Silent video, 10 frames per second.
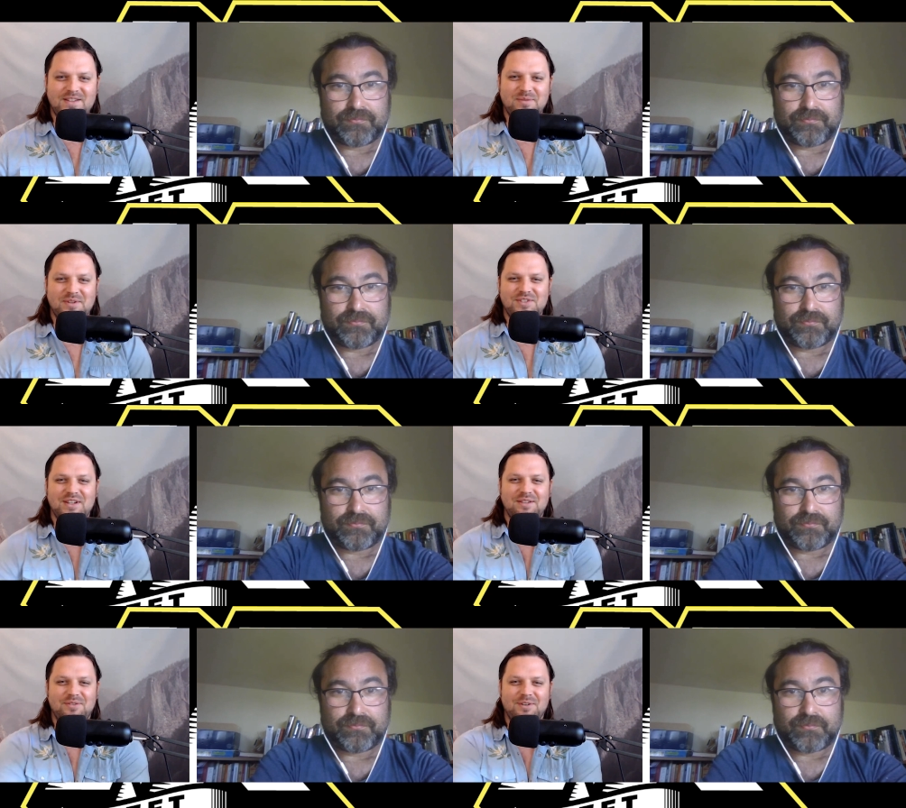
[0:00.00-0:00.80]
Speaker 1: Thanks so much,
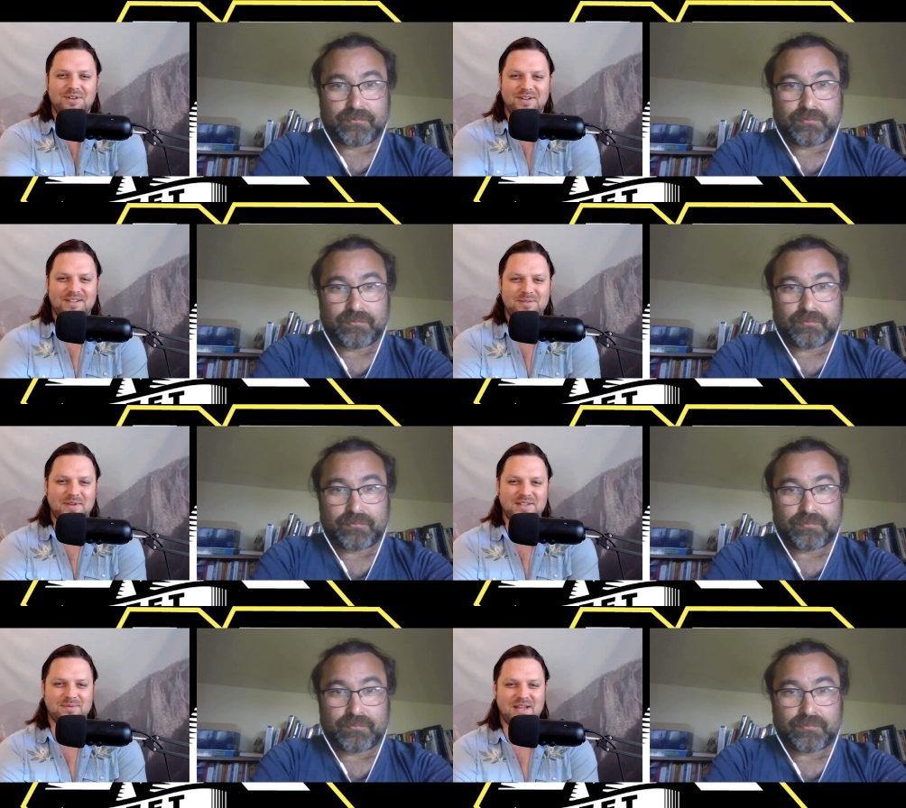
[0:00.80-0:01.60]
Djene, for
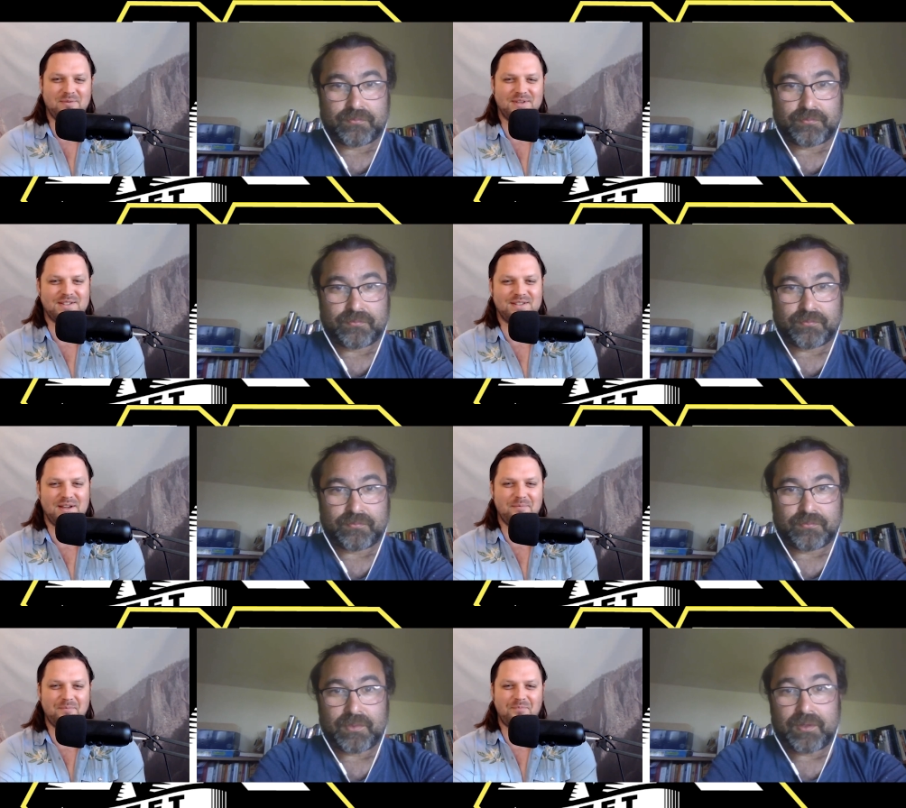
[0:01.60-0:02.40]
spending some time with us
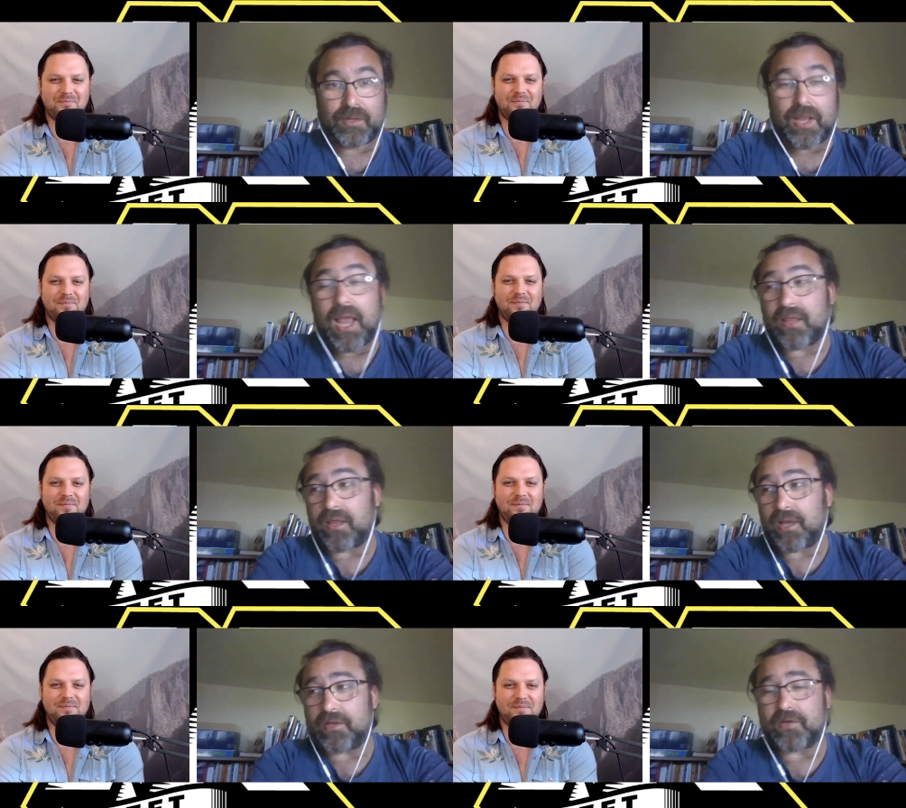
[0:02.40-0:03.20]
today.
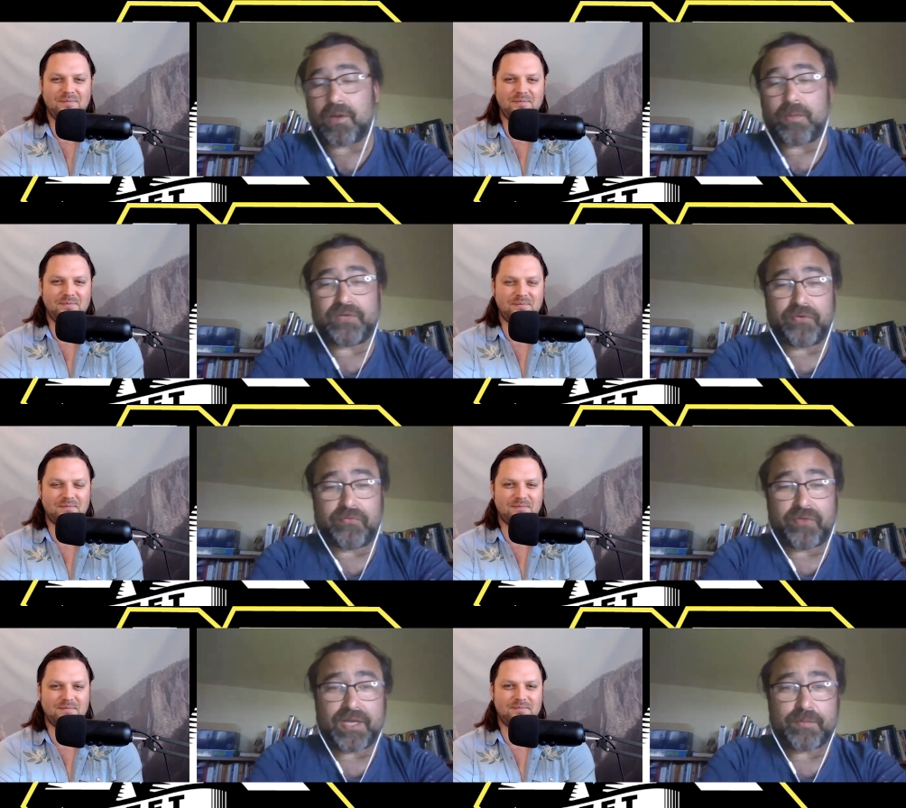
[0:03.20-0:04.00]
Speaker 2: Hey, thank you so
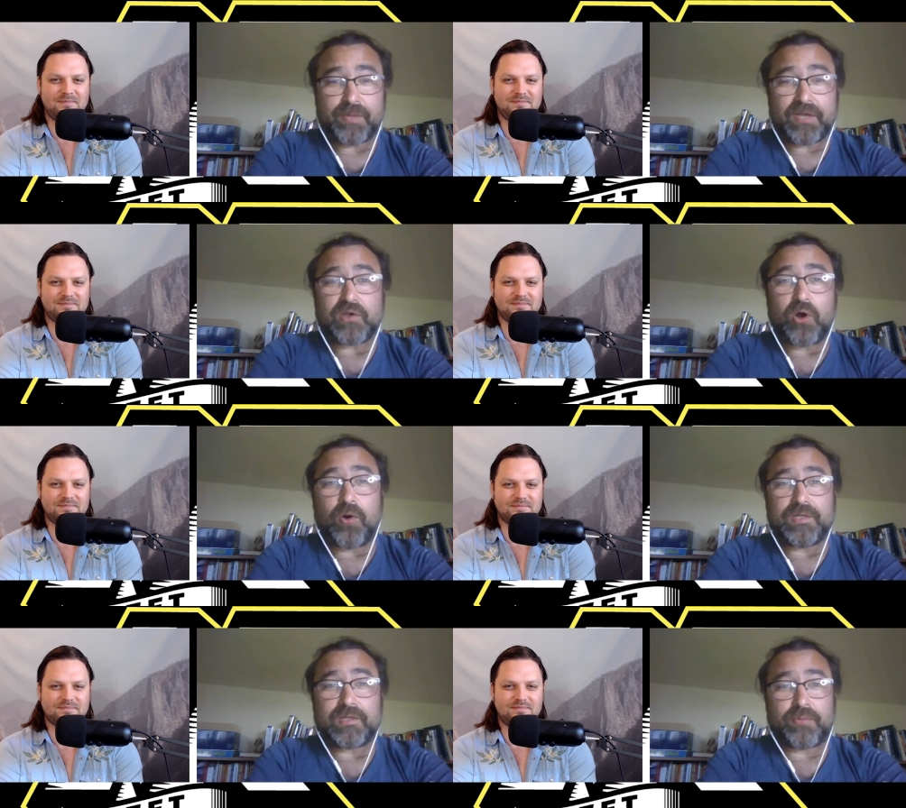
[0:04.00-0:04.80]
much for inviting me.
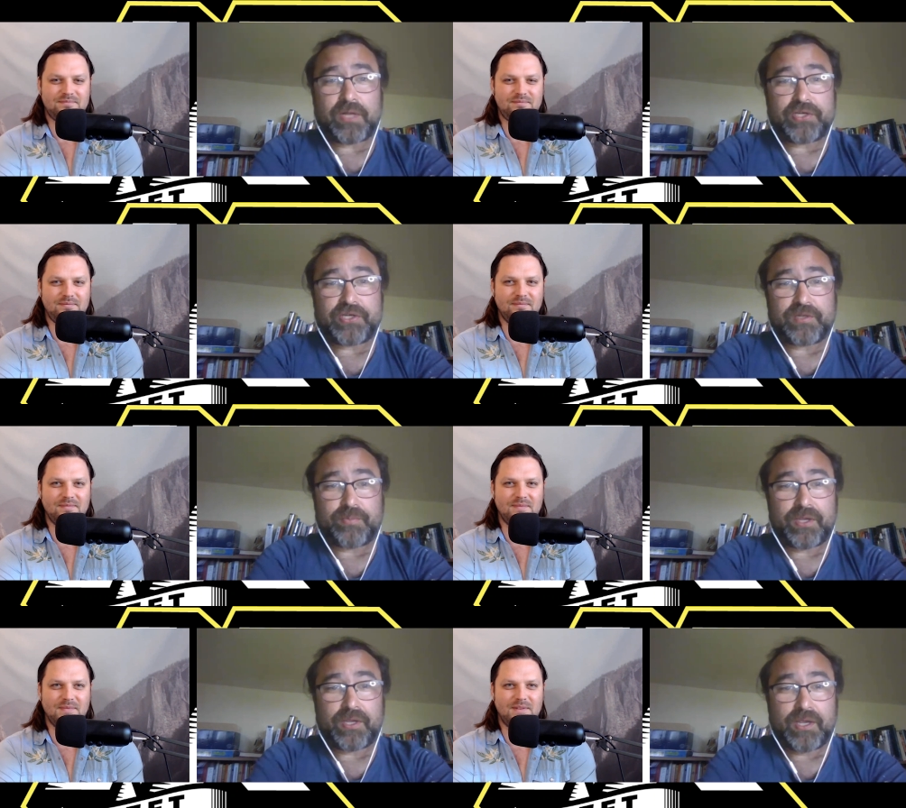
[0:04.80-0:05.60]
It's always a
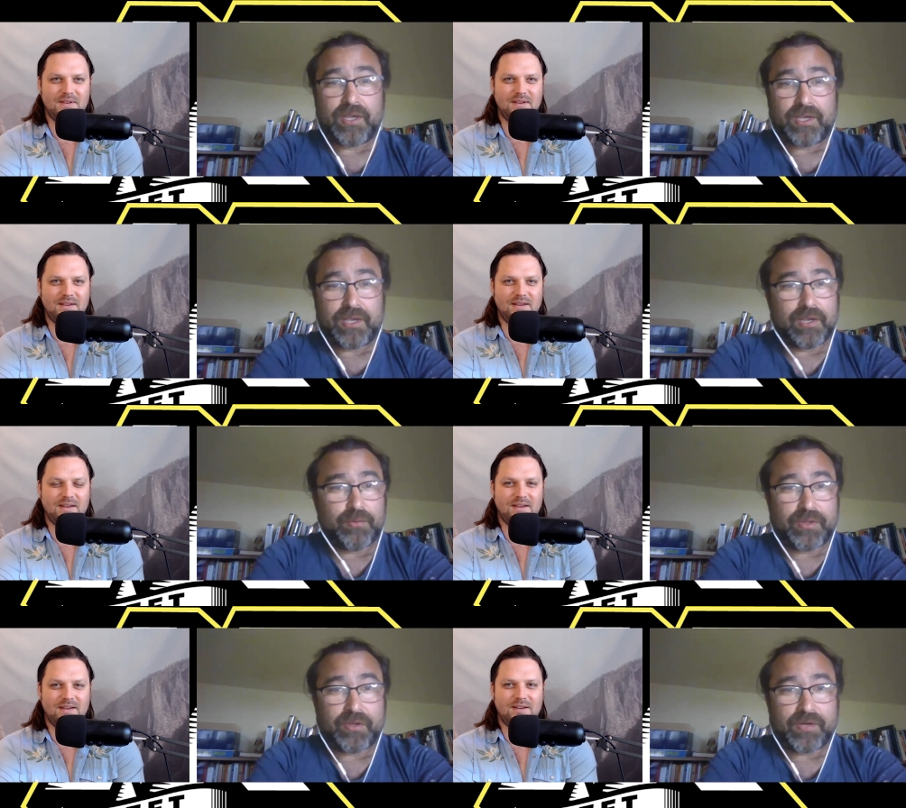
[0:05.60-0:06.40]
pleasure to be
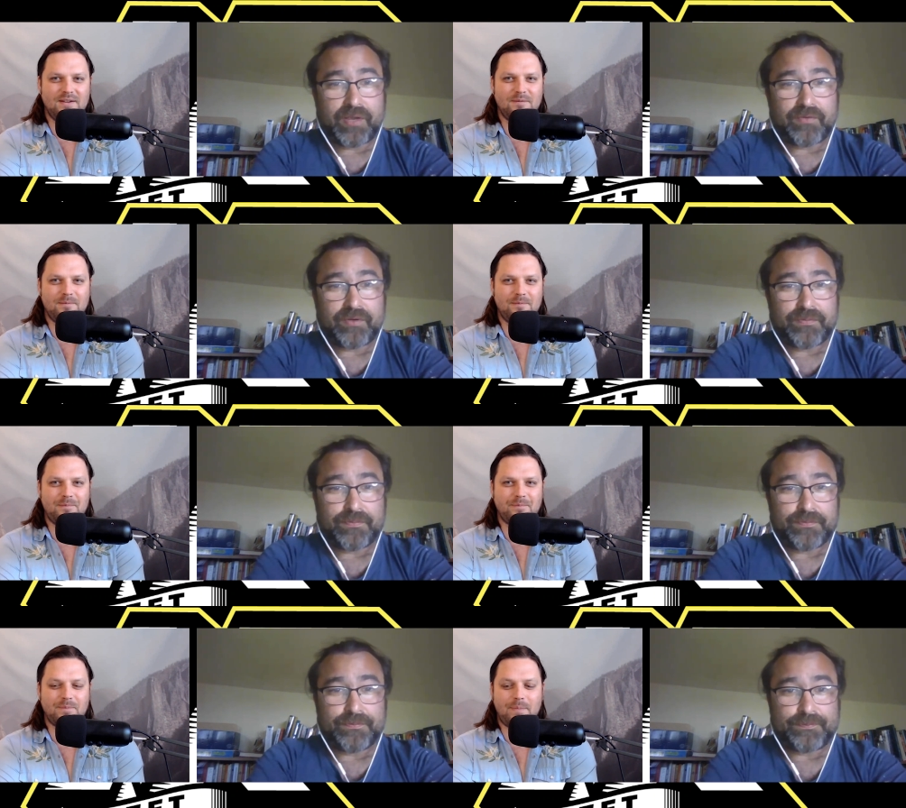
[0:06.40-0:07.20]
here with you,
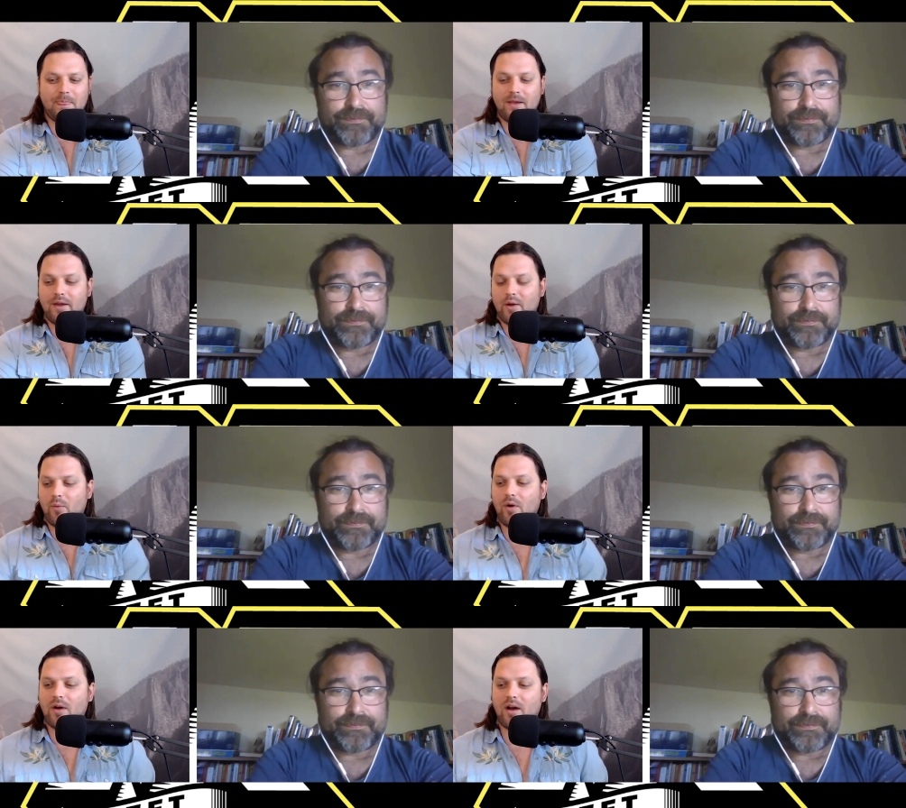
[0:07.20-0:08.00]
David.
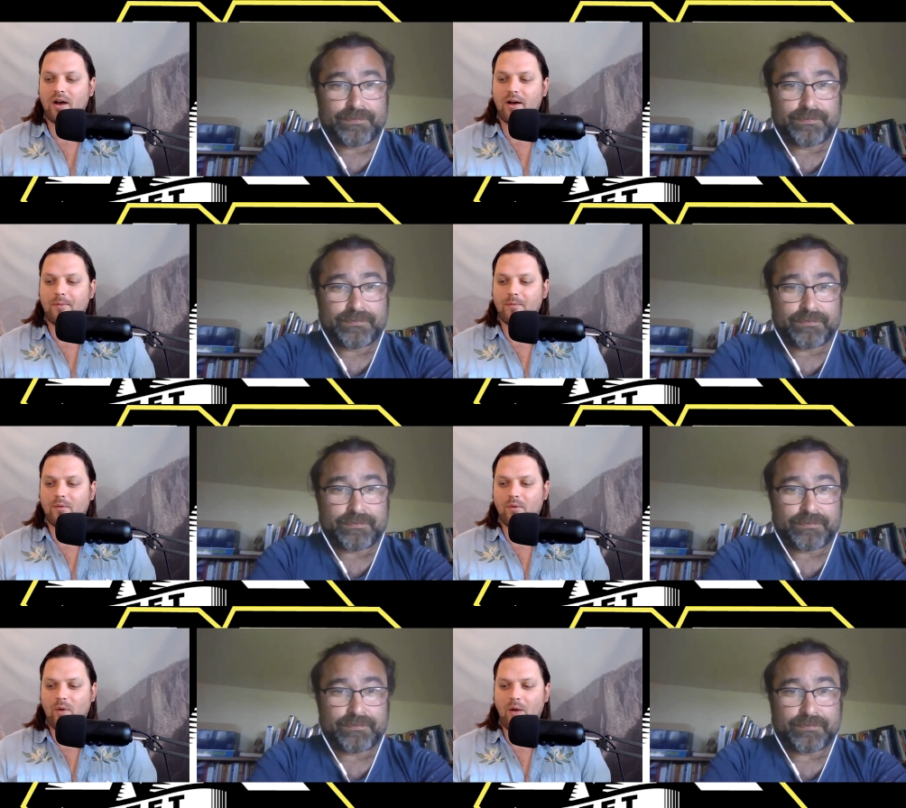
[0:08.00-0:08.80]
Speaker 1: Well,
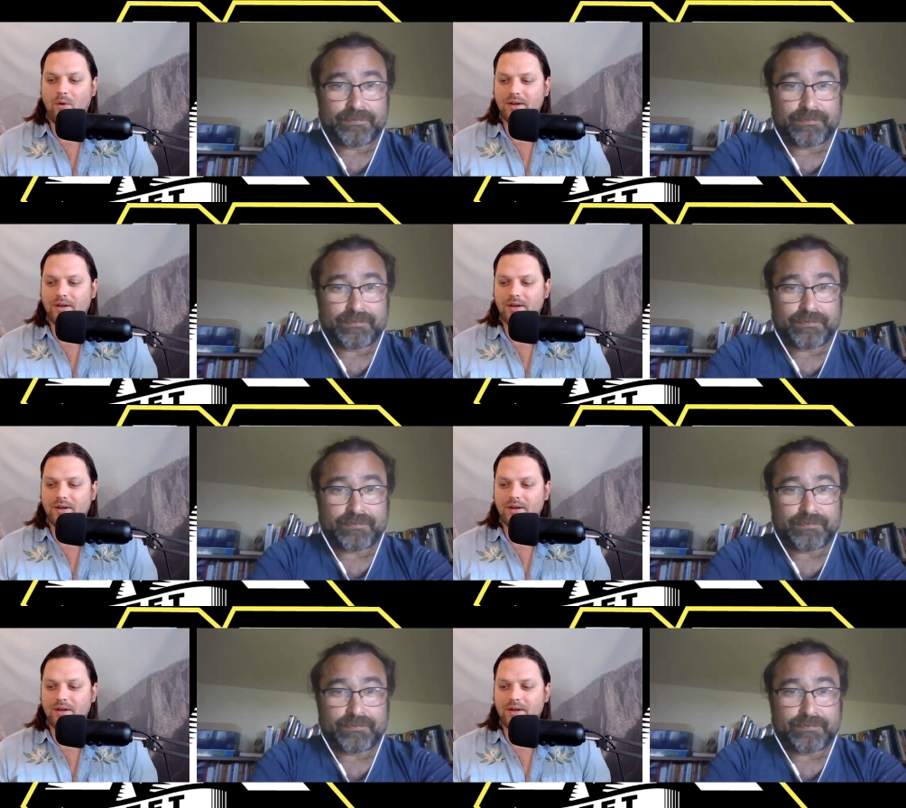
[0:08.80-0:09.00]
um, I